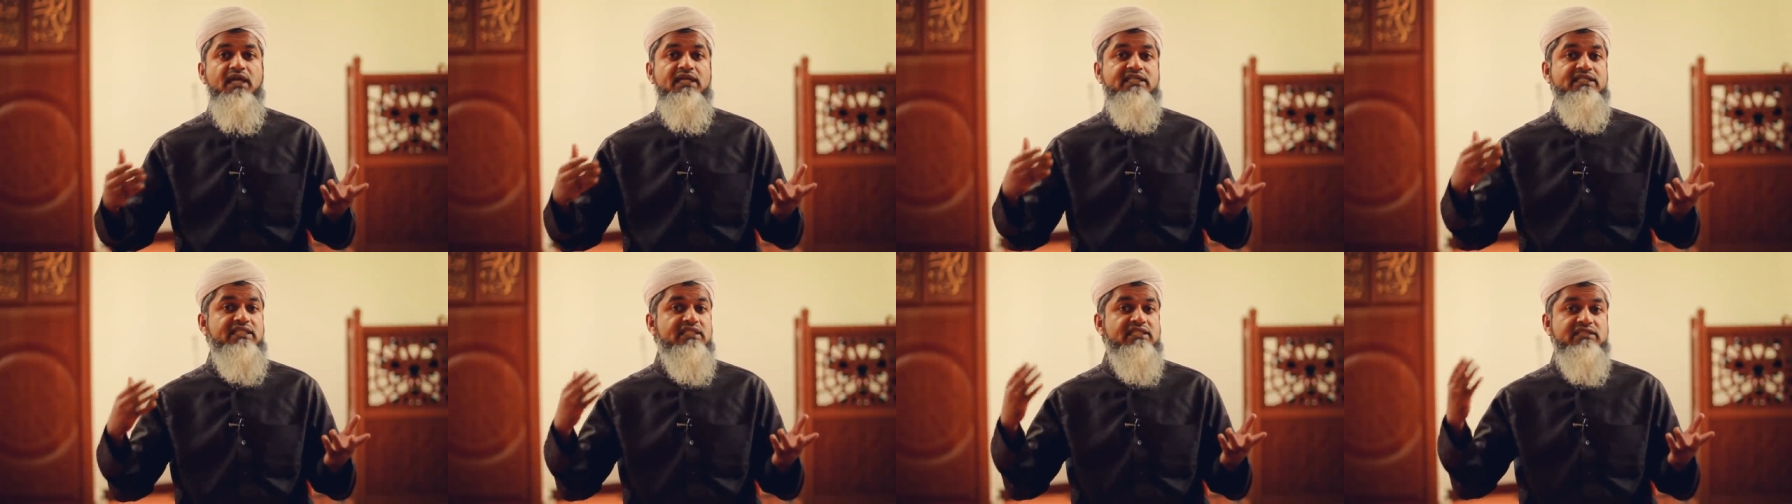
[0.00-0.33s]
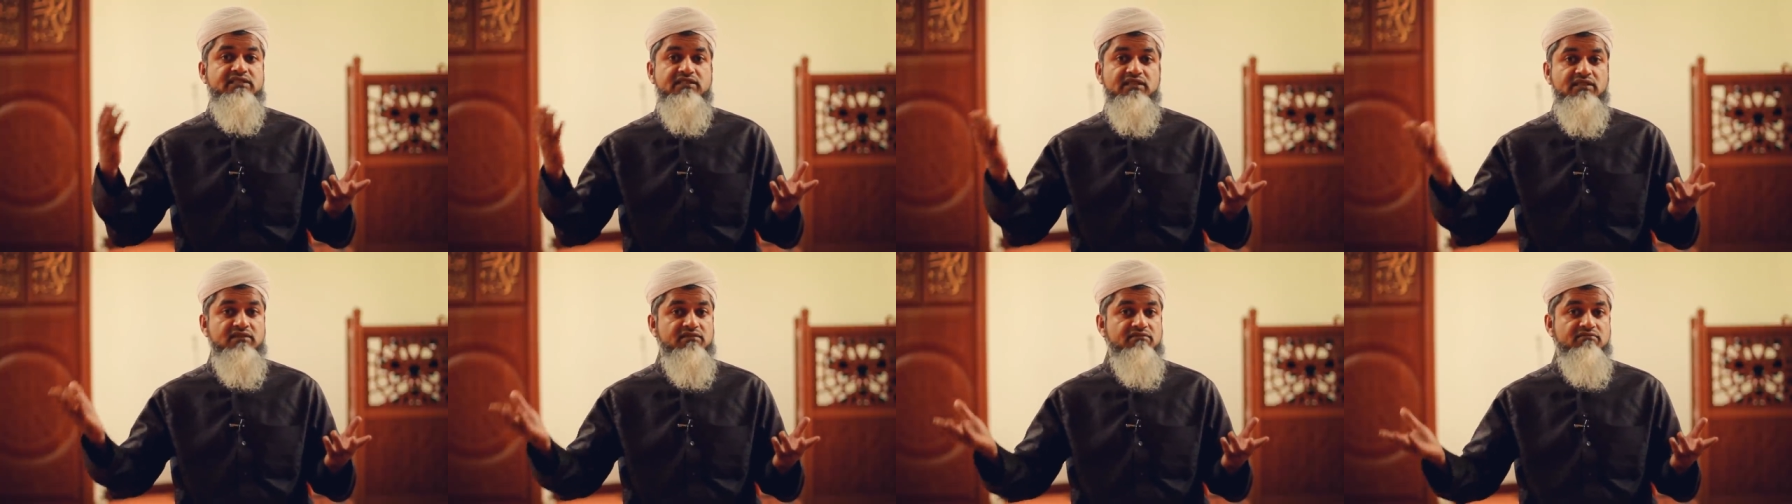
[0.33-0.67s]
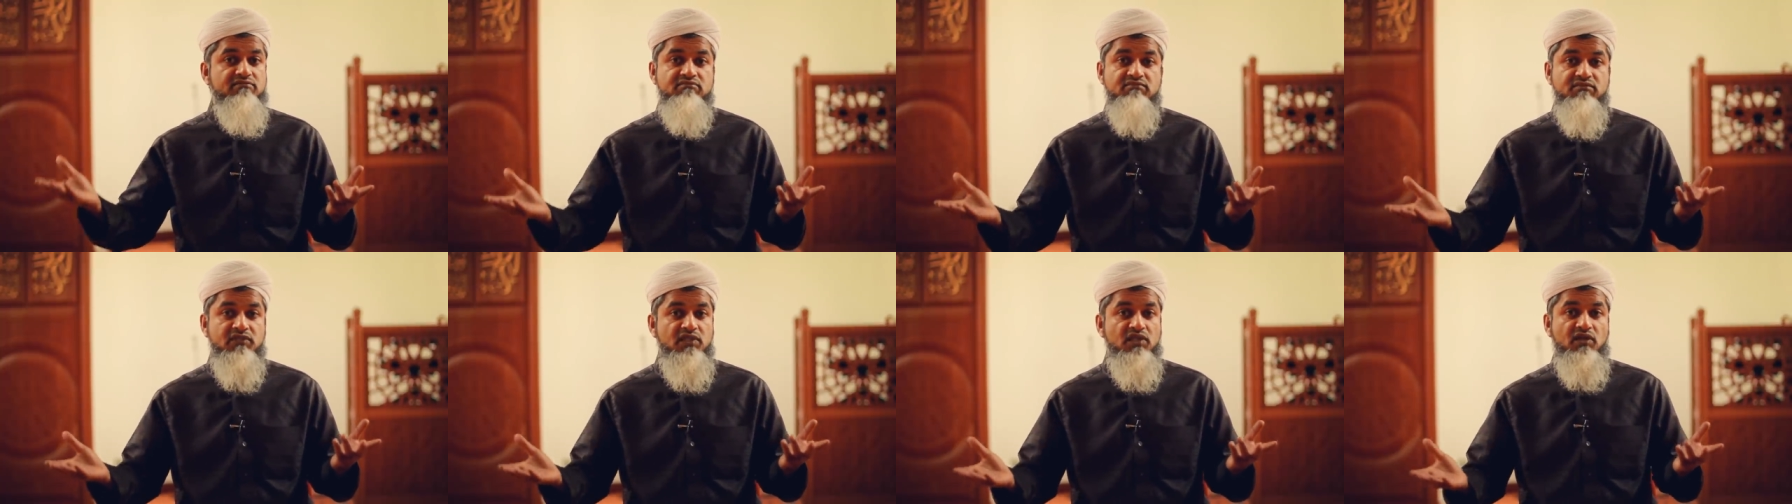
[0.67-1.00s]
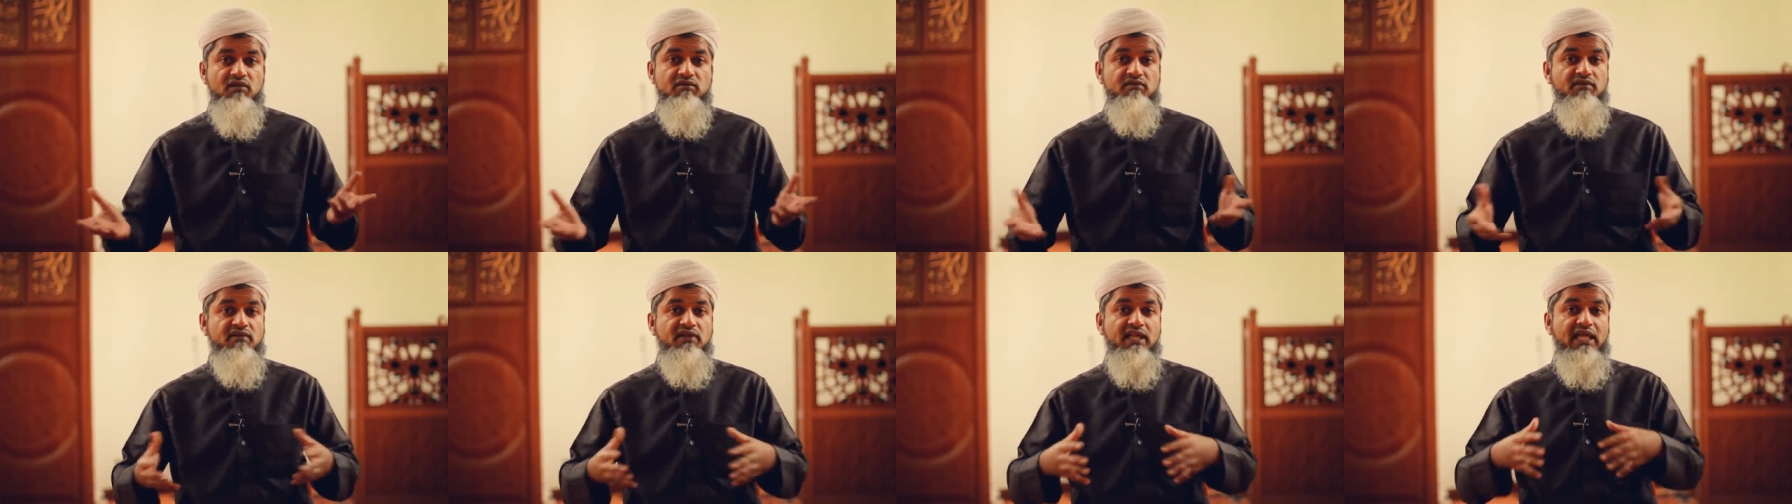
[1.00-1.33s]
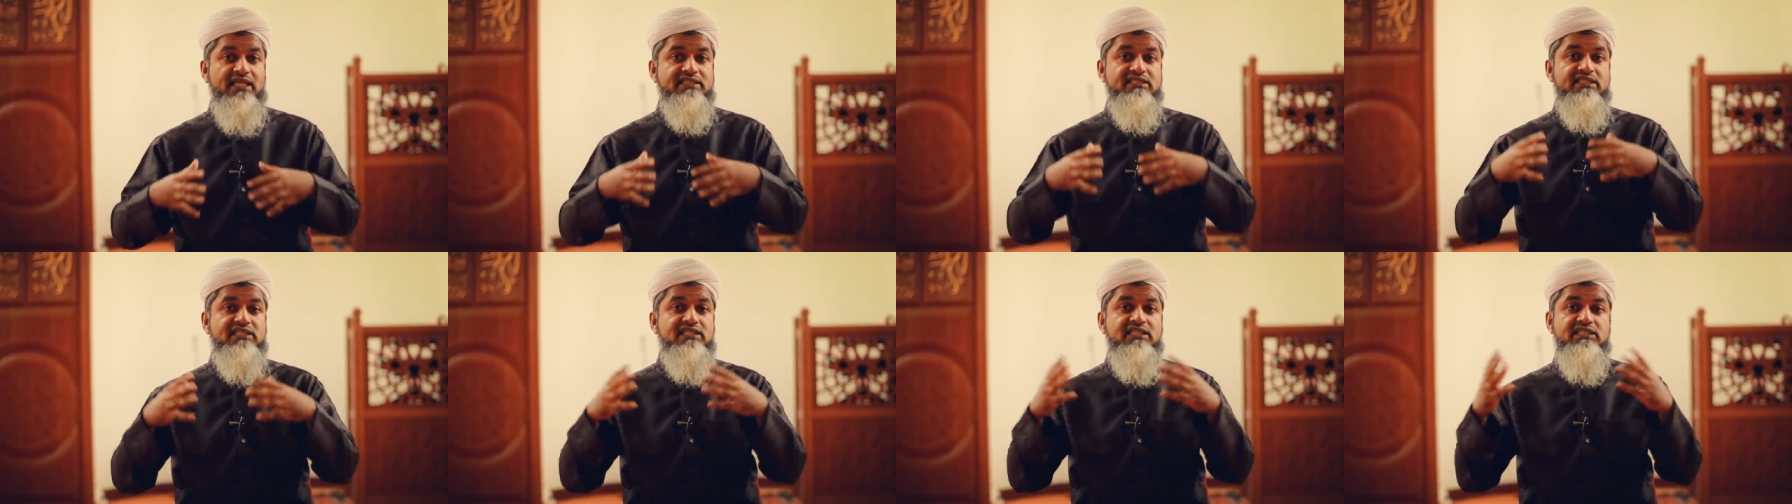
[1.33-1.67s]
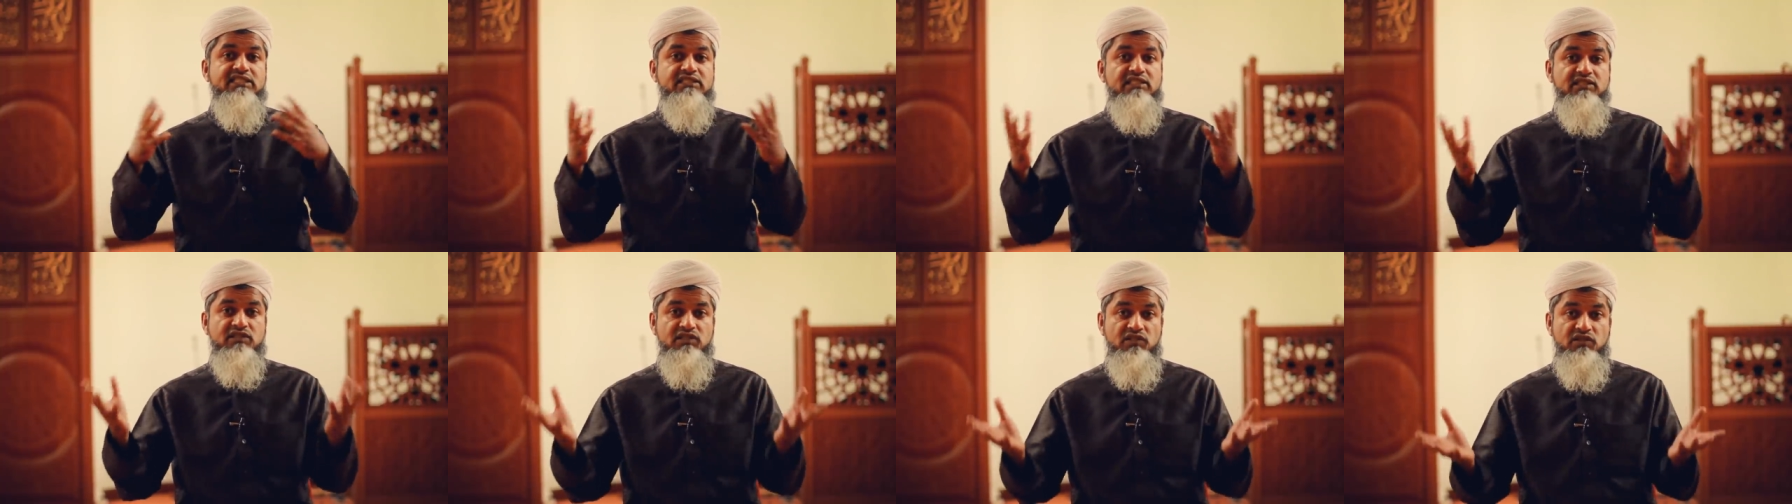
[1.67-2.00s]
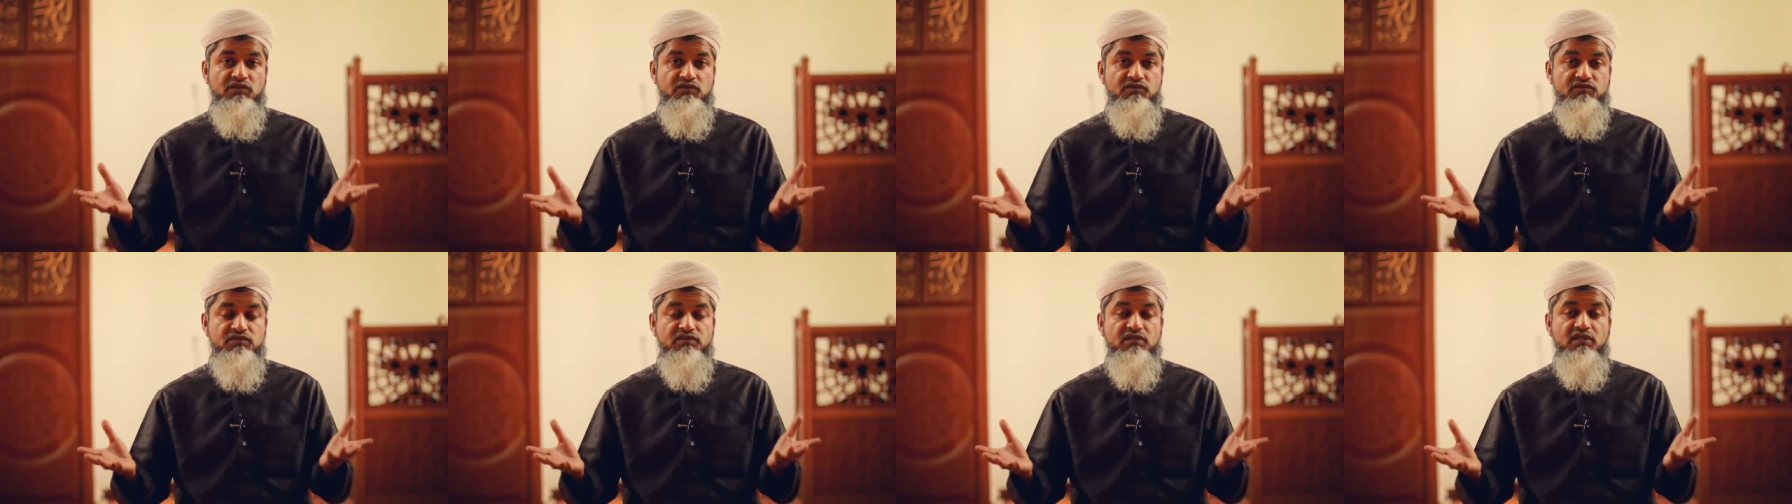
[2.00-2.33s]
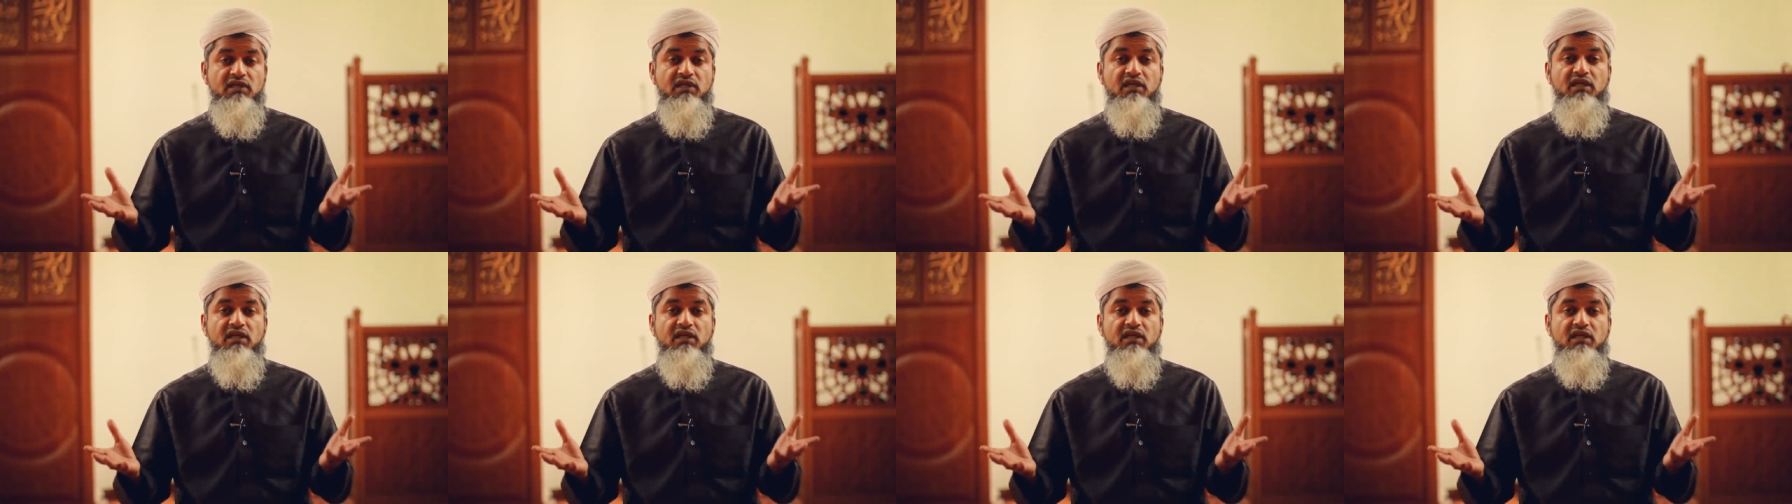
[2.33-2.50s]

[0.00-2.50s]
a distant, you know, as a distant news.